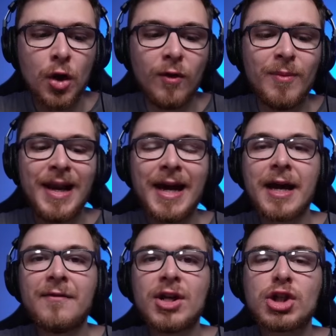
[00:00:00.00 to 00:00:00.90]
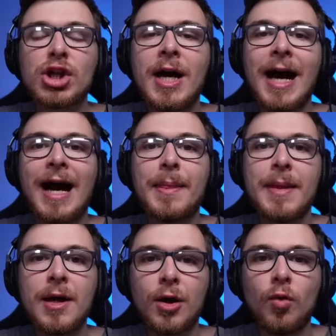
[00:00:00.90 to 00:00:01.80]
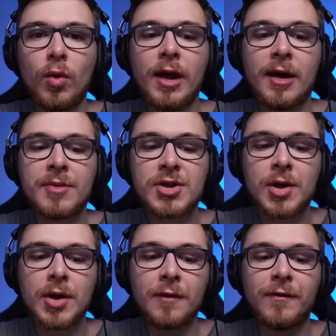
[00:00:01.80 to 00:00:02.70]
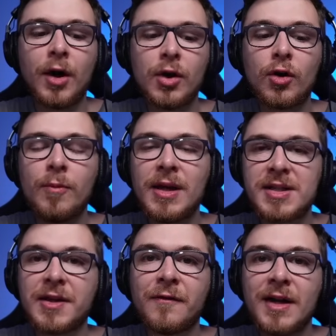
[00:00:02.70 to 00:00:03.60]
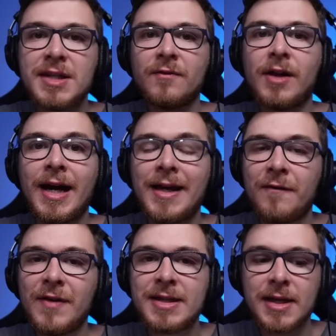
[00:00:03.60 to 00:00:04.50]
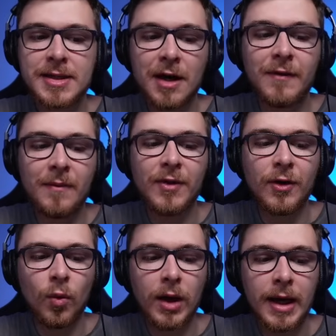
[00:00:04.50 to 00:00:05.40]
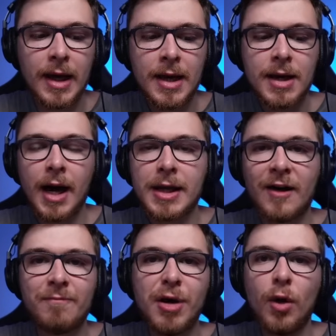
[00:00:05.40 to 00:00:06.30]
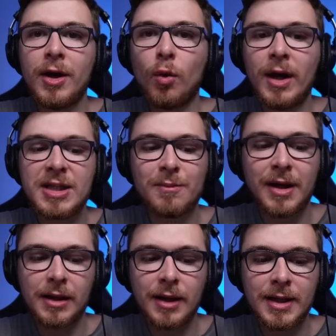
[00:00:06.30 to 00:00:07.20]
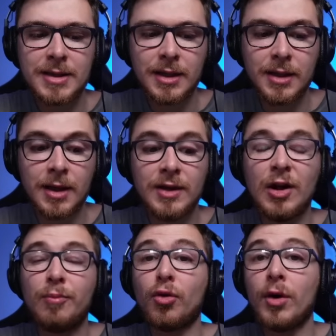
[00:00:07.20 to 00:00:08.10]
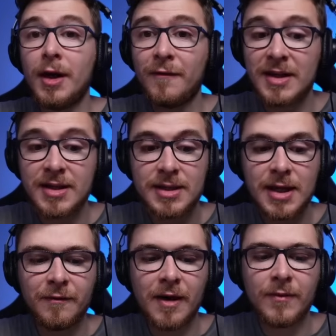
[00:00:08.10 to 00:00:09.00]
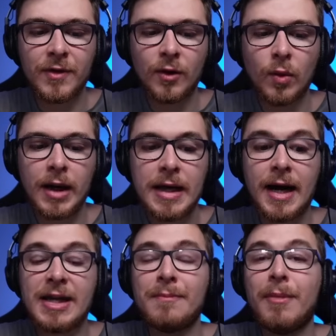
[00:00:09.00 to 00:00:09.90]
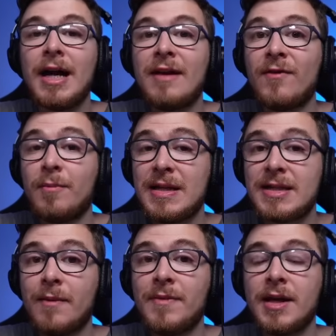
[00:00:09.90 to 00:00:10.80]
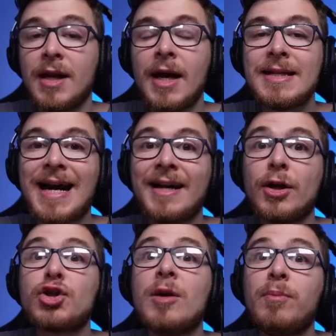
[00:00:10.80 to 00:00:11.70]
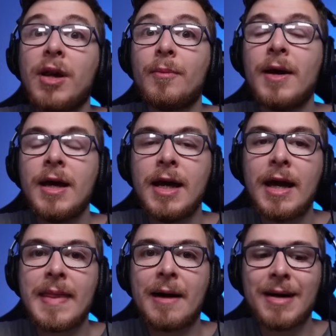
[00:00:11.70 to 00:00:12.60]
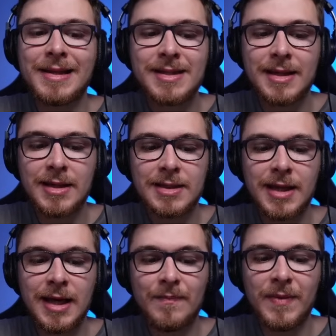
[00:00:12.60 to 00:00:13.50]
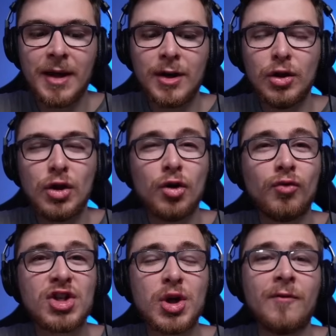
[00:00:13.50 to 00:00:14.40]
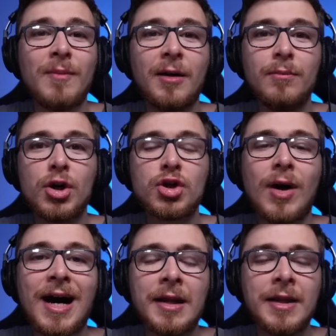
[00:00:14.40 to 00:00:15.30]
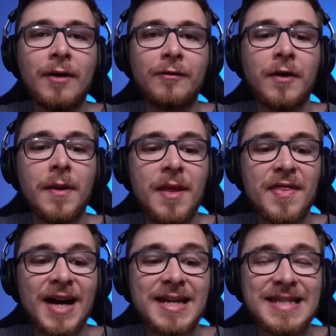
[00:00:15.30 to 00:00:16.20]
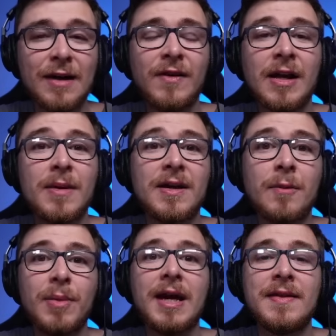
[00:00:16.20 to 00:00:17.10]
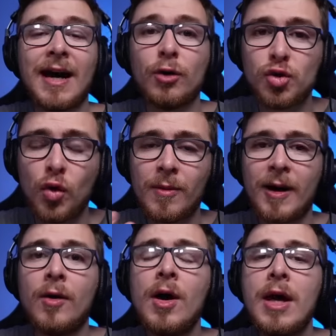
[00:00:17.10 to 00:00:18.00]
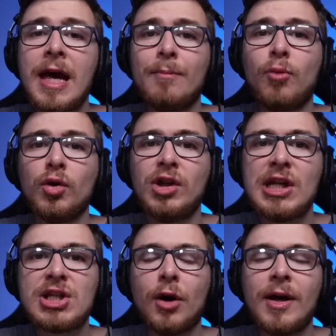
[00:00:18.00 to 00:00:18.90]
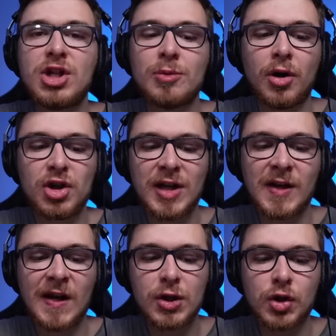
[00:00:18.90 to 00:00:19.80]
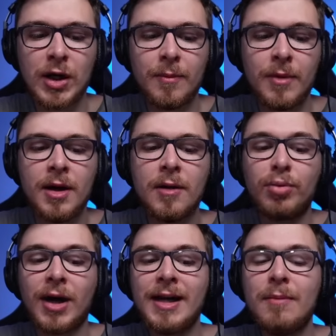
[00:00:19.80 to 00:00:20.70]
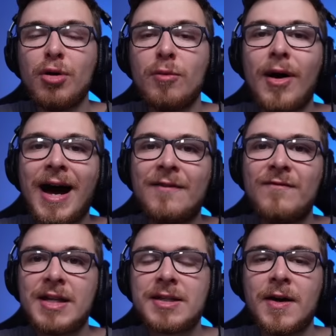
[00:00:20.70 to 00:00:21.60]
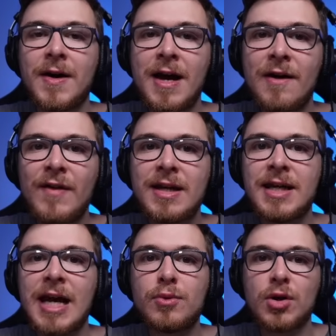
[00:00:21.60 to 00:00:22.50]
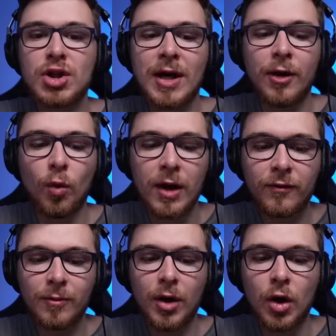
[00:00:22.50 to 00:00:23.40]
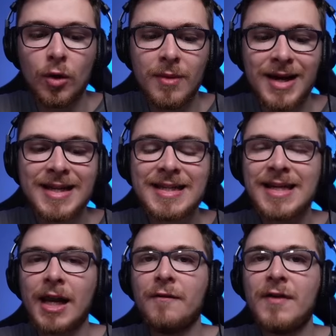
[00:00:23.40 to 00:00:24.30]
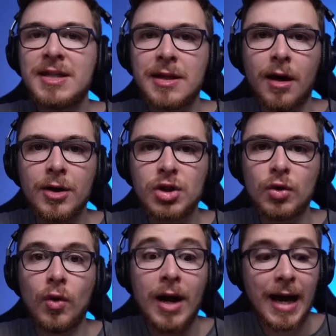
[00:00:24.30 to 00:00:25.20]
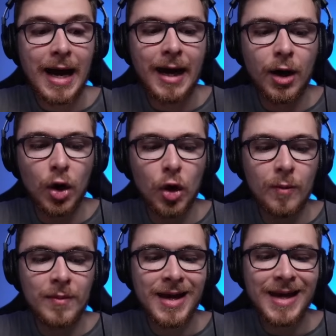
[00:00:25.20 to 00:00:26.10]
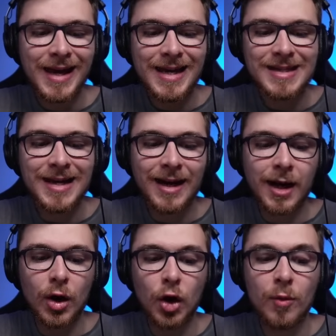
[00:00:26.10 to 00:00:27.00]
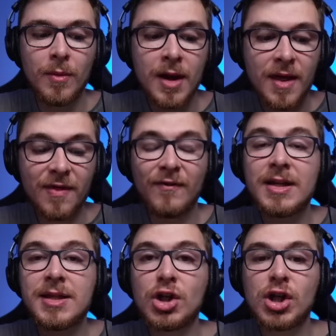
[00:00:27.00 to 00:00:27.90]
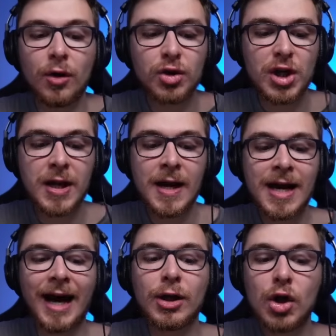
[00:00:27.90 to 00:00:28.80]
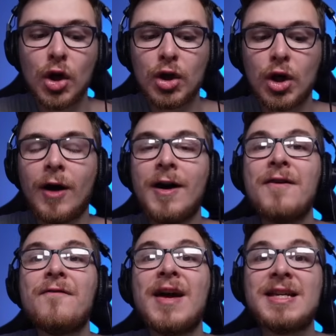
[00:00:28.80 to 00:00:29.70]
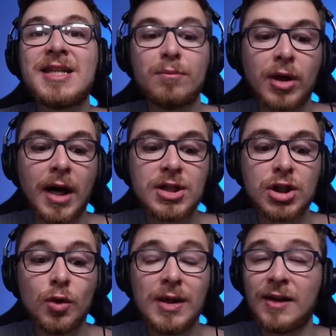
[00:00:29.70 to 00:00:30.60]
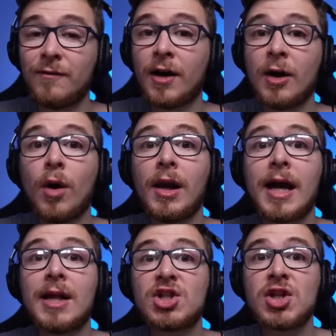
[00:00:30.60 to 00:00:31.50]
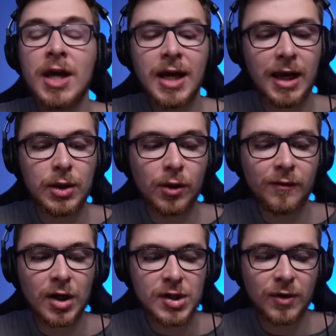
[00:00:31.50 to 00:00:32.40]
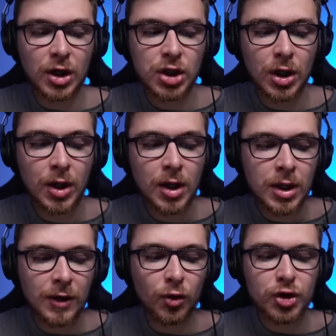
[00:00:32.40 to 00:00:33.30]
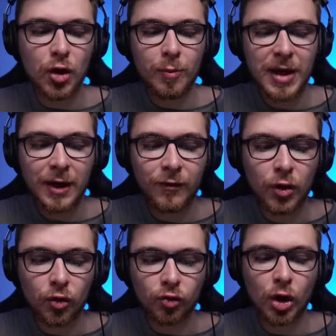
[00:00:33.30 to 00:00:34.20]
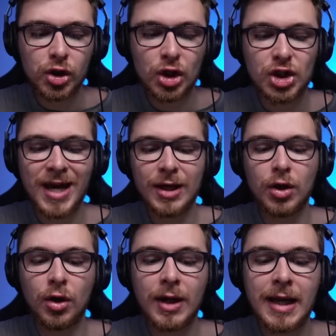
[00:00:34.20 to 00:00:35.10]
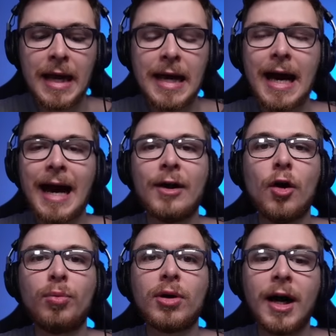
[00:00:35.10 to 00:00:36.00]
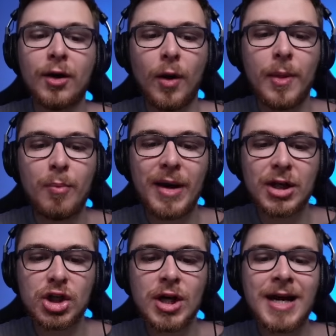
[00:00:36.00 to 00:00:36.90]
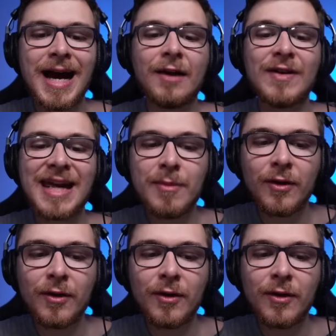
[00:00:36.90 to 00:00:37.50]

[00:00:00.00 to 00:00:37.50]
with Milenkovic and Nico Williams. Gavardio completes the defensive line, facing Southampton away, and you have Bowen away to Man United, De Bruyne facing Southampton away, and you might even be tempted to add a triple up in that Man City team. Do you risk it with Marmoush or Haaland up front? That is definitely going to be a debate that I'll talk about in more detail in tomorrow's deadline stream. Brian Mbeumo and Visser facing Ipswich Town away from home, Salah facing Arsenal at home, Isak at home facing Chelsea, and Cunha facing Brighton, who he did very well against in the reverse fixture. You've also got Pickford, Rodgers, Aït-Nouri and O'Brien on the bench. And for Gameweek